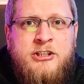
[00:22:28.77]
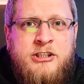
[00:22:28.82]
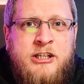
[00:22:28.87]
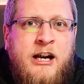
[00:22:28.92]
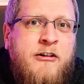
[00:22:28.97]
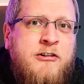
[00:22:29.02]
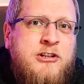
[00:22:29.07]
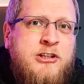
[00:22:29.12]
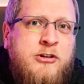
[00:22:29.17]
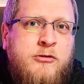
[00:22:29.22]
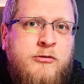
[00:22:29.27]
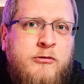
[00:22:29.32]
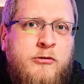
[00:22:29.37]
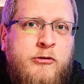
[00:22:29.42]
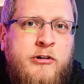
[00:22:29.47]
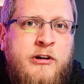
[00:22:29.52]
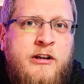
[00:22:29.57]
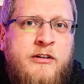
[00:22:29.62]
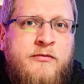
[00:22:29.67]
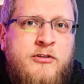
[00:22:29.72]
charity
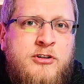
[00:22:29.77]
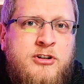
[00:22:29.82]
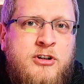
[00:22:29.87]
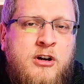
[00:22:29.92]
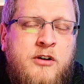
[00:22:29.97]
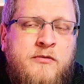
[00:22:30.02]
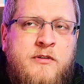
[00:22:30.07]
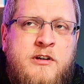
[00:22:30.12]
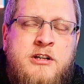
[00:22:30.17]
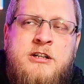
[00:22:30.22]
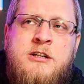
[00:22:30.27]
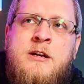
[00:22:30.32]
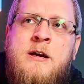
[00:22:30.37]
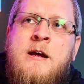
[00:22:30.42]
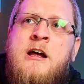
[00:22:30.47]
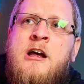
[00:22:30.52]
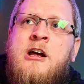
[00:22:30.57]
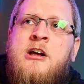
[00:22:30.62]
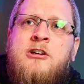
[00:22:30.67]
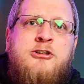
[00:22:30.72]
or an IDVA service,
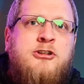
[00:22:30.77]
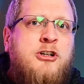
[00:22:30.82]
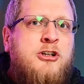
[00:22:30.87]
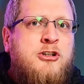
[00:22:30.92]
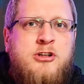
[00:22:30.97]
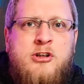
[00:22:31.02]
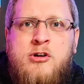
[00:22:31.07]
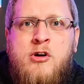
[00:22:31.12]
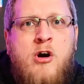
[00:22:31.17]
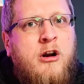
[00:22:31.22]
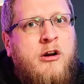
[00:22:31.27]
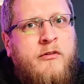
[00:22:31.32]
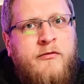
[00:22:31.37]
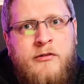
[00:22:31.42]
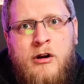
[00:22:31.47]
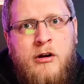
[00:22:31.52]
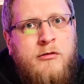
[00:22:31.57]
just to kind of